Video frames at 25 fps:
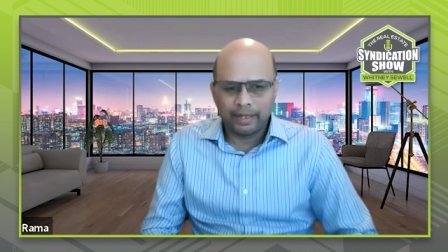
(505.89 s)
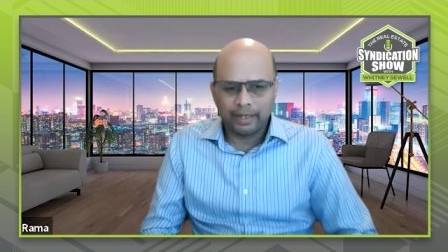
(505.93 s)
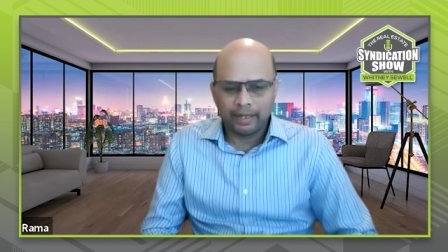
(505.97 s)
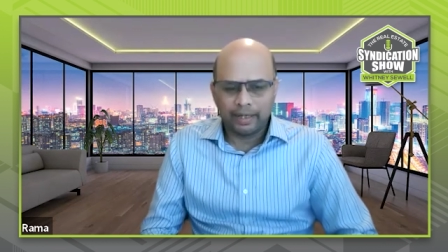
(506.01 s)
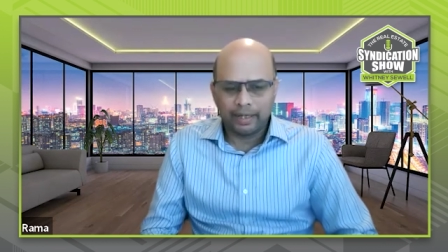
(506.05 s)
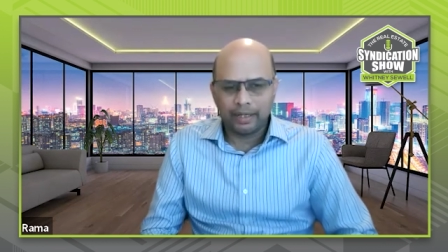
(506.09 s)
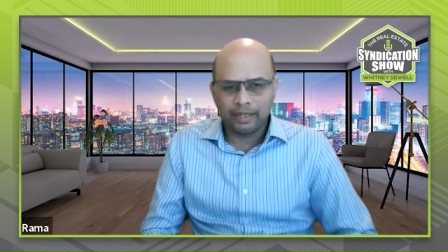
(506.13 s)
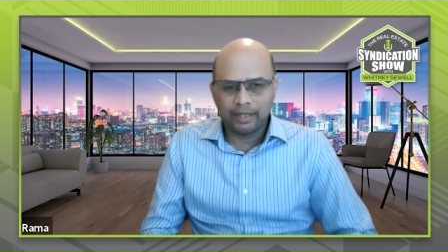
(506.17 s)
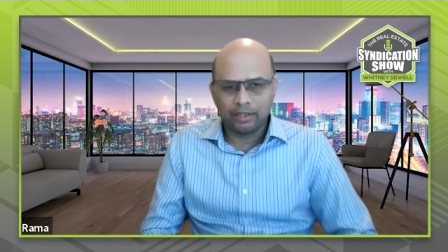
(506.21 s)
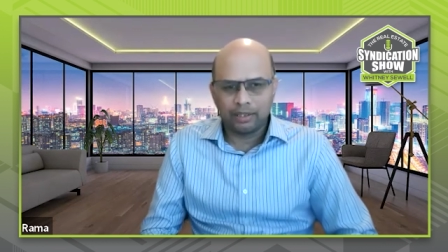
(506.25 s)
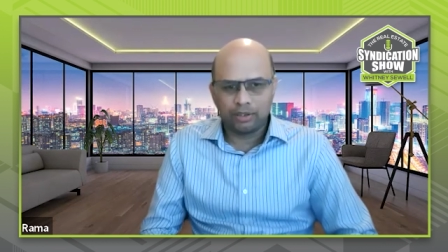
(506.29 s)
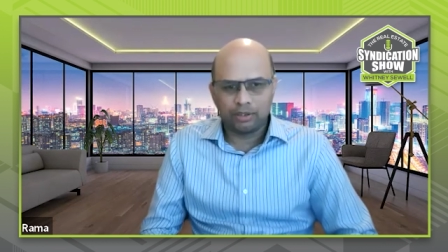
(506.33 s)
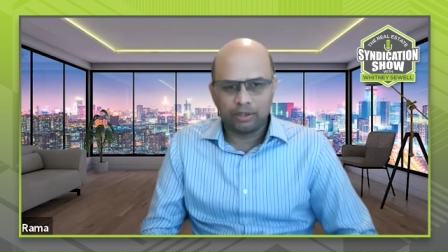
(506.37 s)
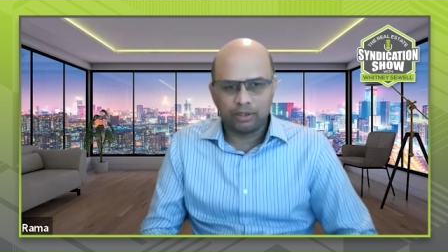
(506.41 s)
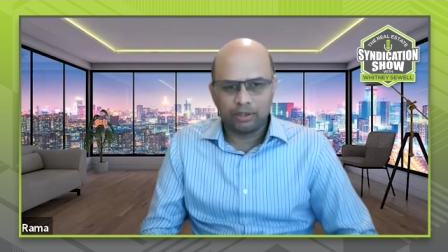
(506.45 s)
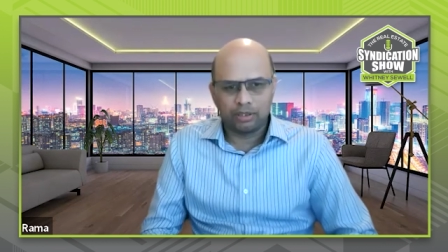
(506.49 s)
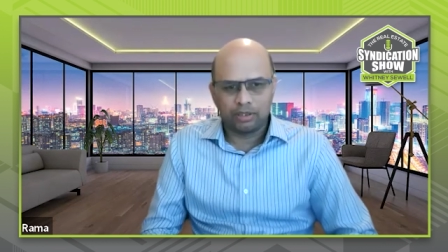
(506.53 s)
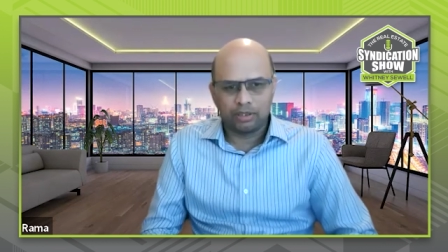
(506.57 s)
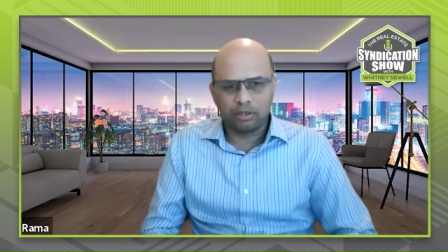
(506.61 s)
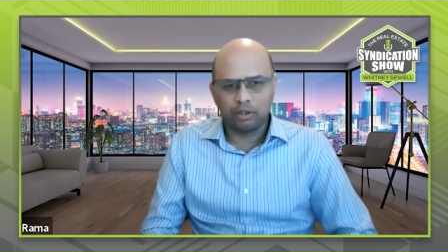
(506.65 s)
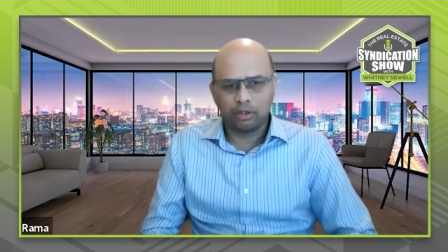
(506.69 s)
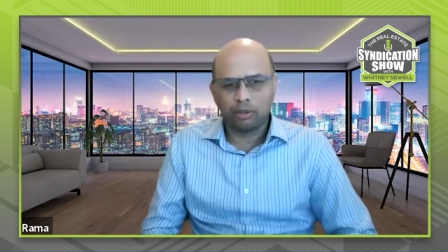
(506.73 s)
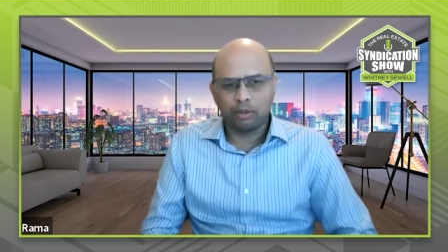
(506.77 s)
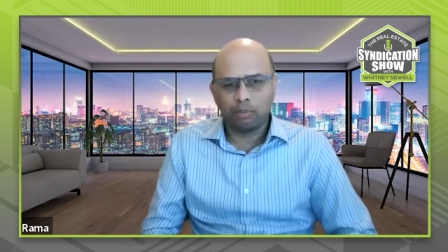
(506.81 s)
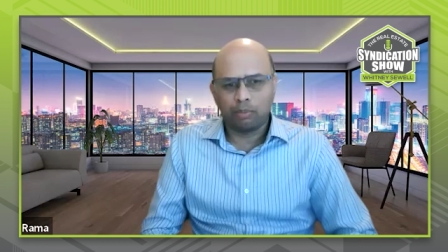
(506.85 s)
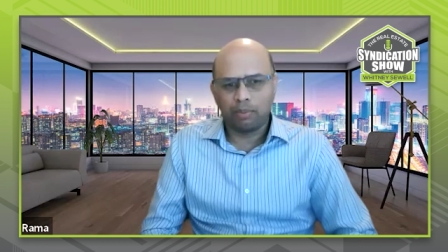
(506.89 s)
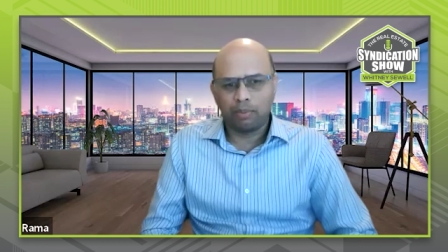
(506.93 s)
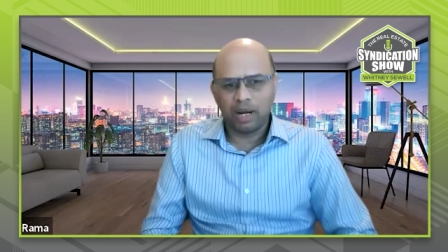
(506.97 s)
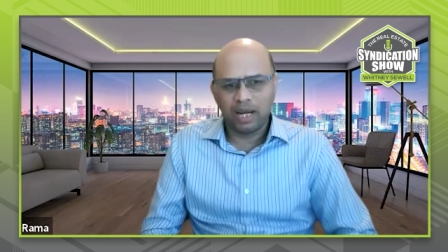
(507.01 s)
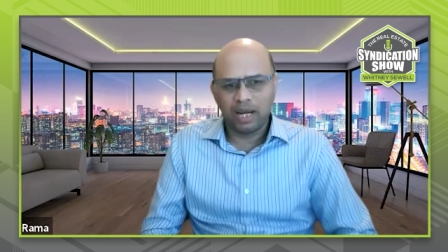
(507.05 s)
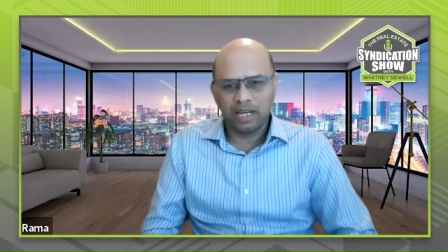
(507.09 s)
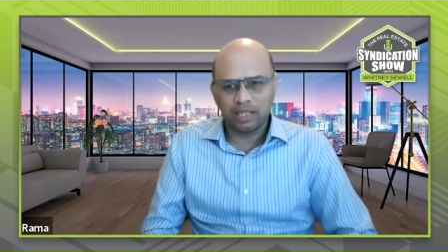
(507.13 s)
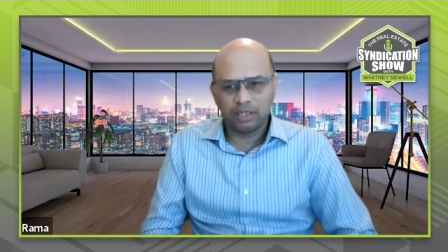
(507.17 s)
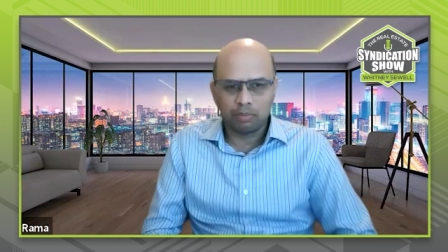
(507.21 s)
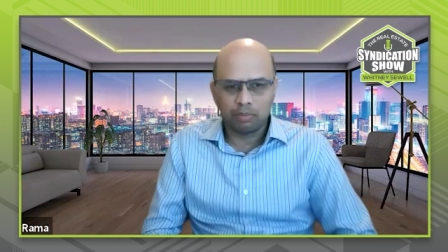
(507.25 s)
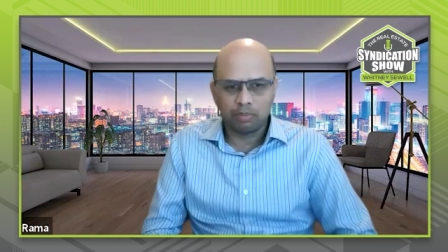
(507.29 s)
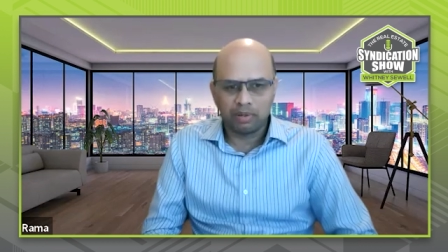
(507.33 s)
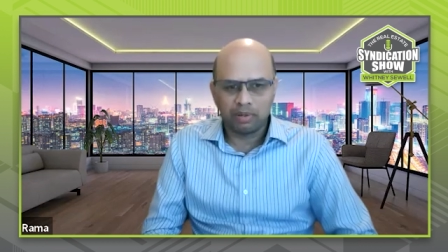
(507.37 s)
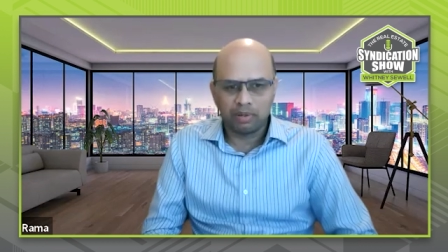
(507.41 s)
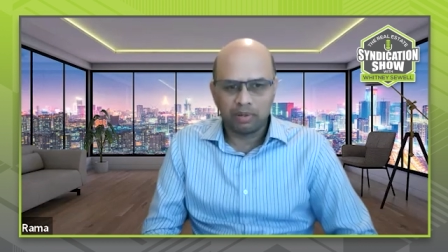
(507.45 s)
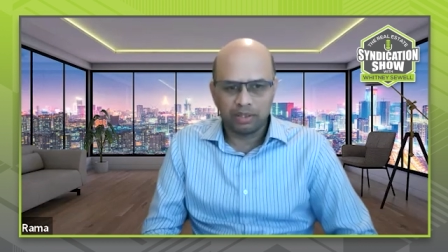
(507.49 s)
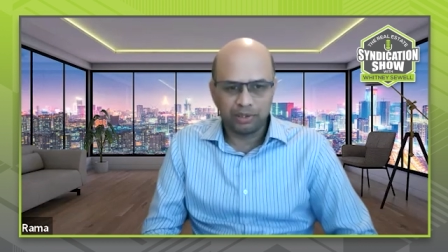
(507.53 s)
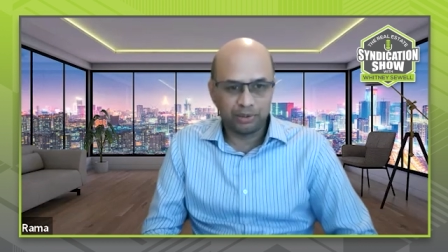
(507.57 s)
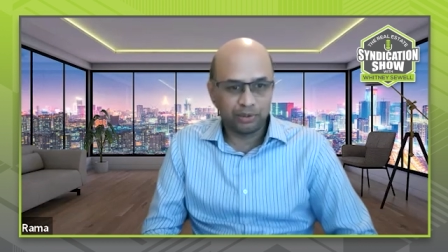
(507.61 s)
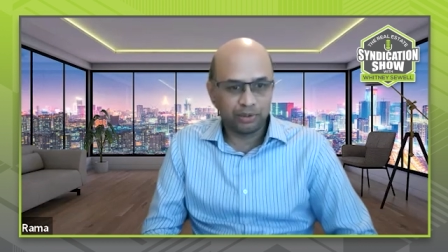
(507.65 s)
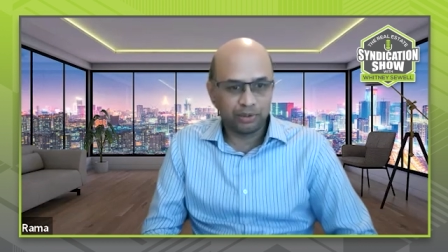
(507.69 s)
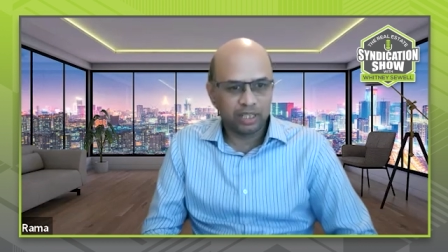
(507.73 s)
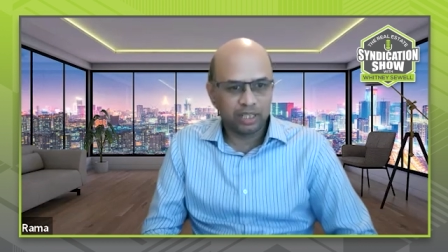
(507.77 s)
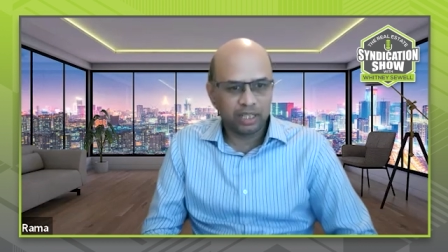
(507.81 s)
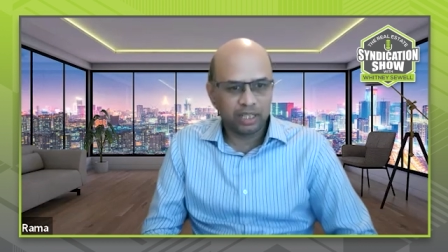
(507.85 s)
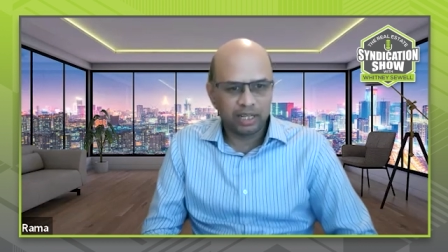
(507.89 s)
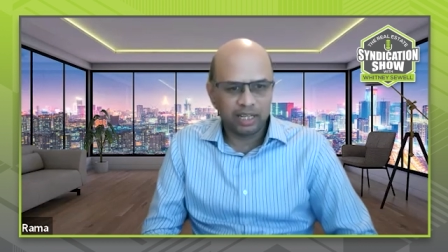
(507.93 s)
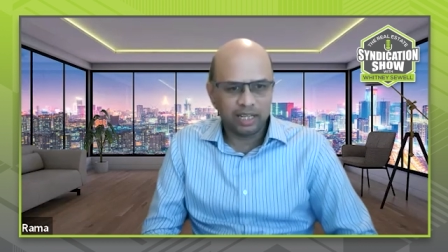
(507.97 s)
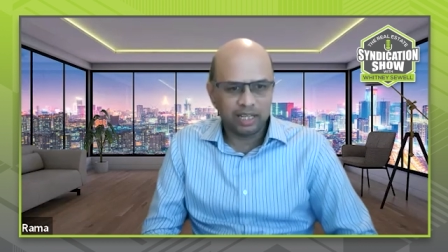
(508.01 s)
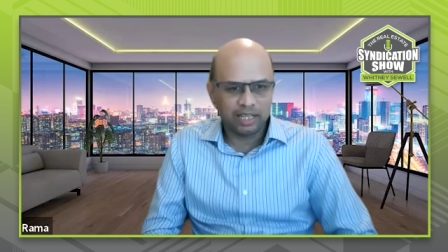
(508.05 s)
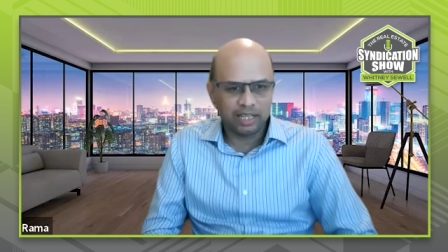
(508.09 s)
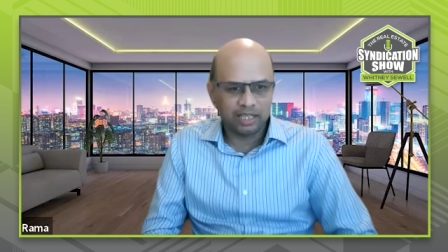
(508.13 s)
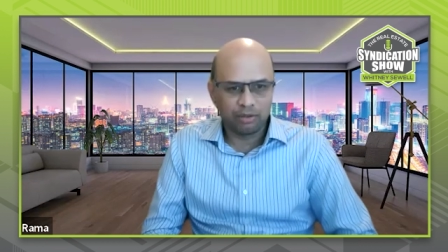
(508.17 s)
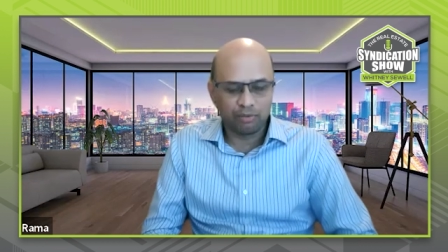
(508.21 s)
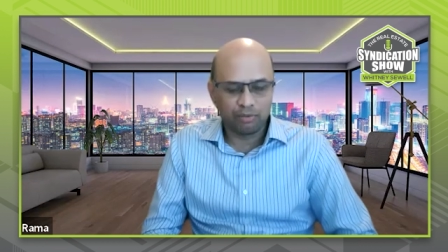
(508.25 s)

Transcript: And so the price per unit is